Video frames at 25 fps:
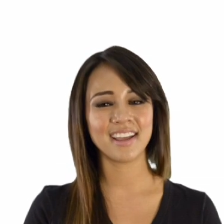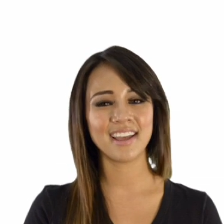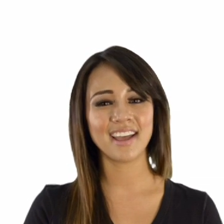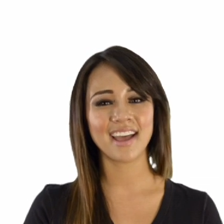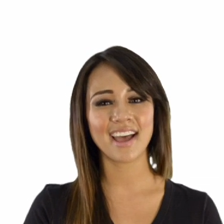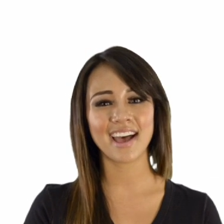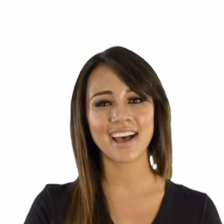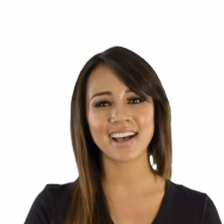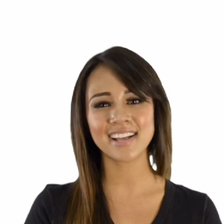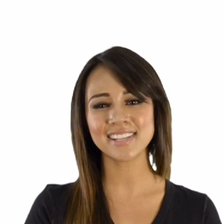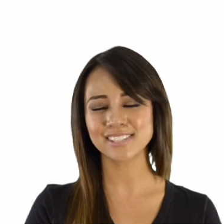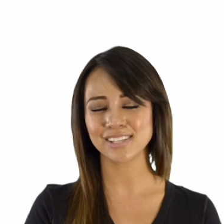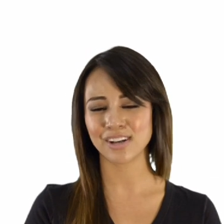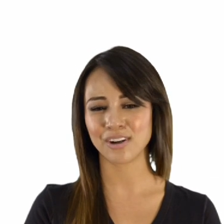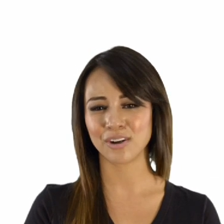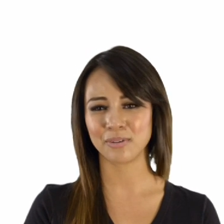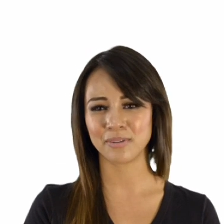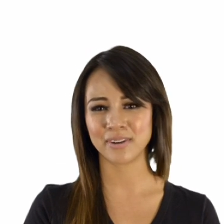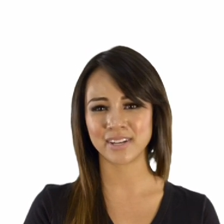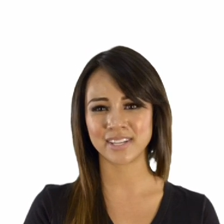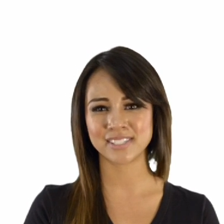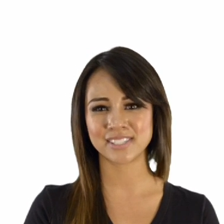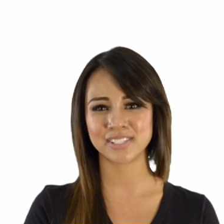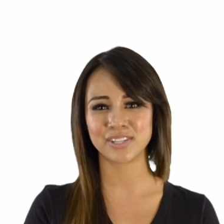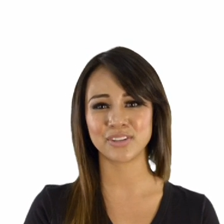As always,
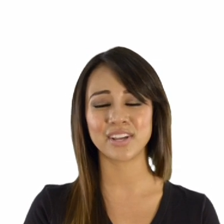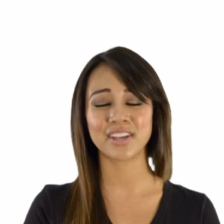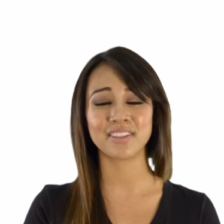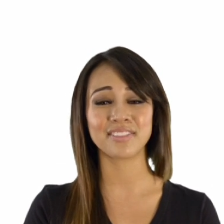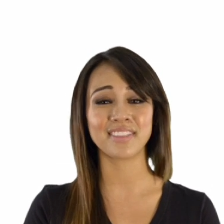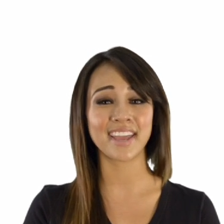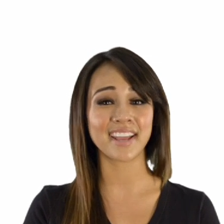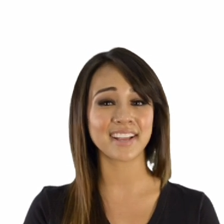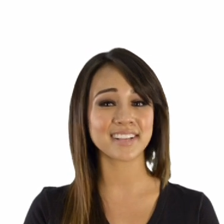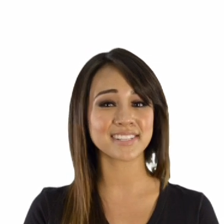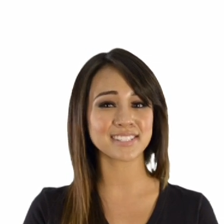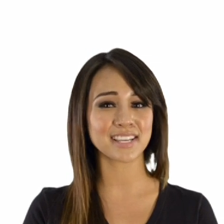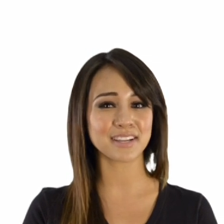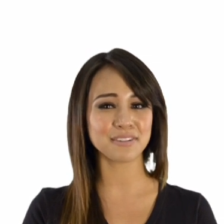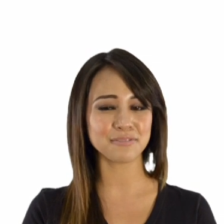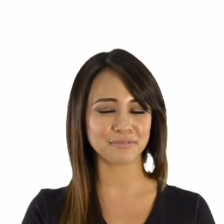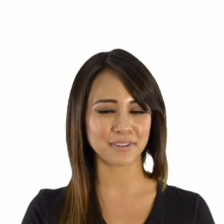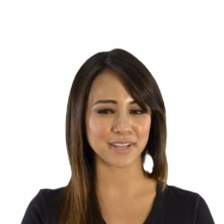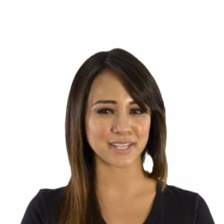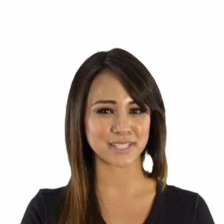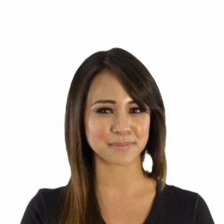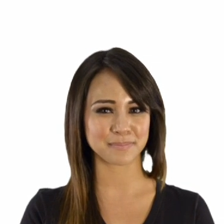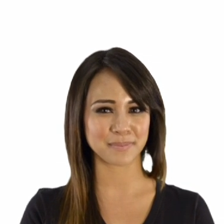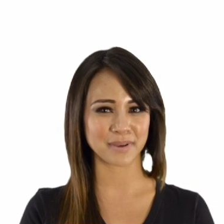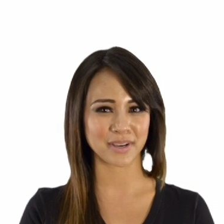you can like us on
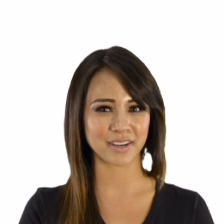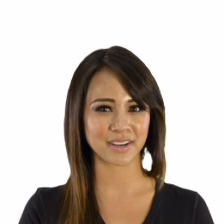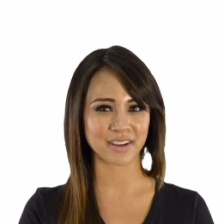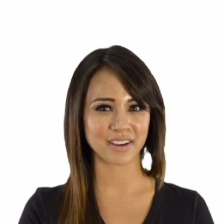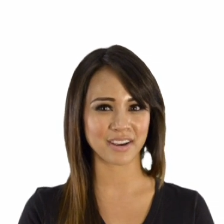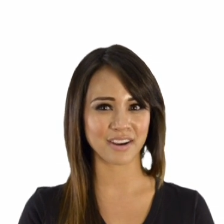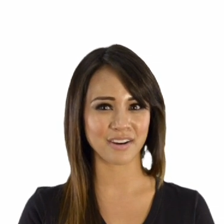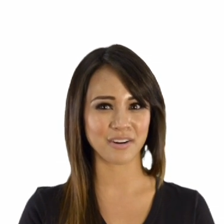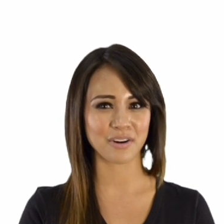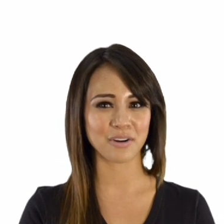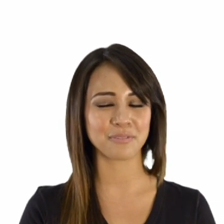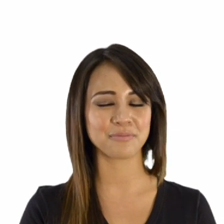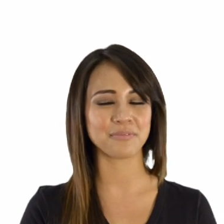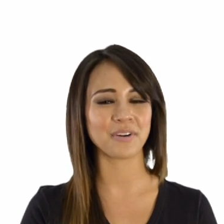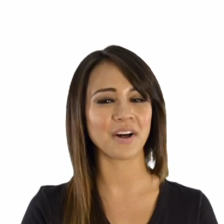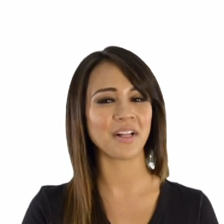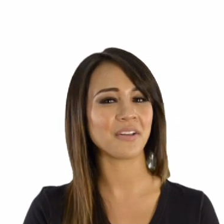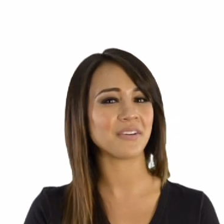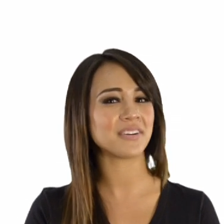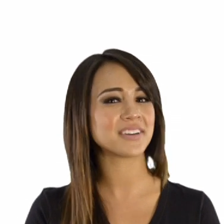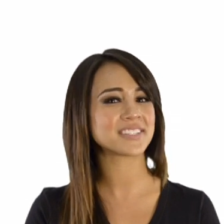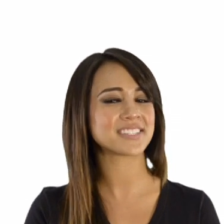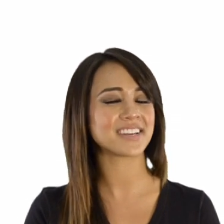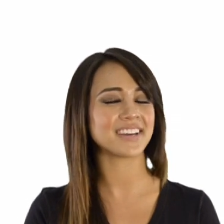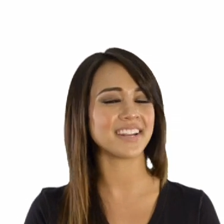Facebook or follow
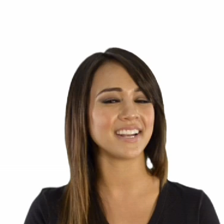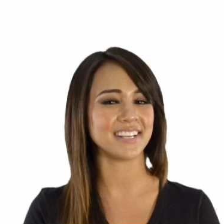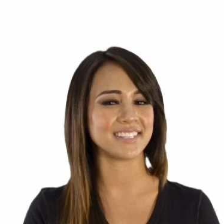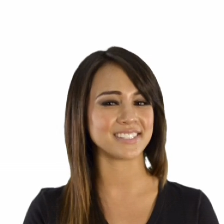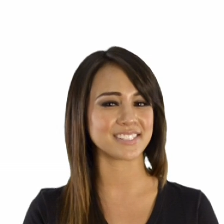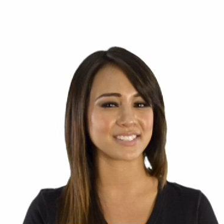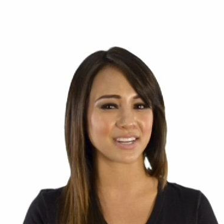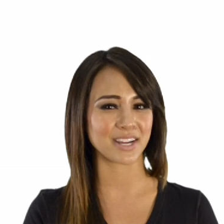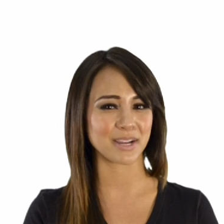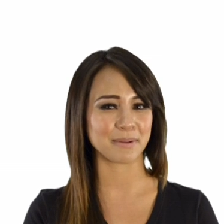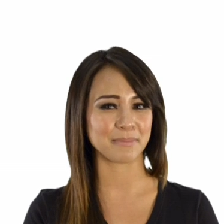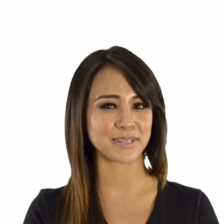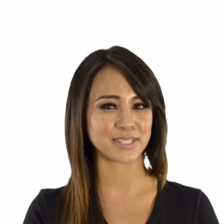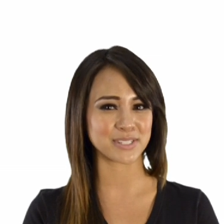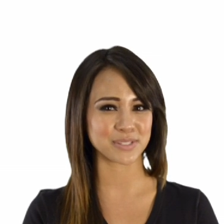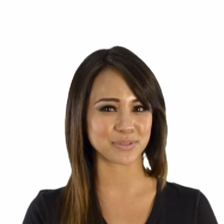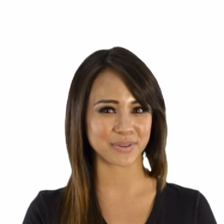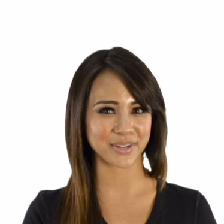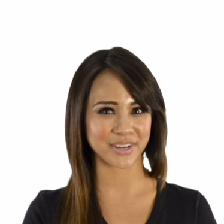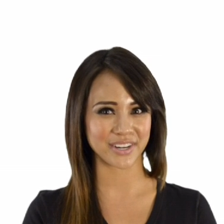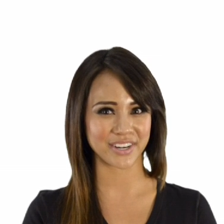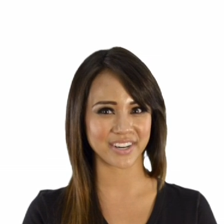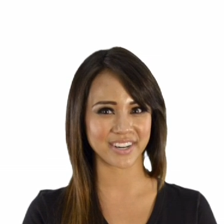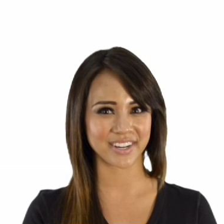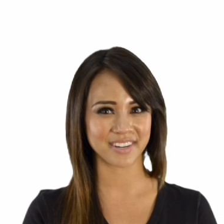us on Instagram and
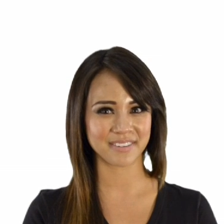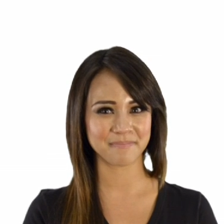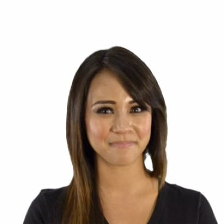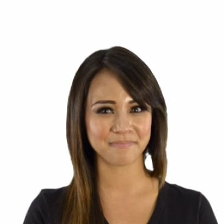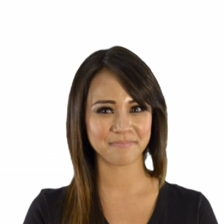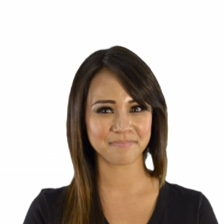Twitter.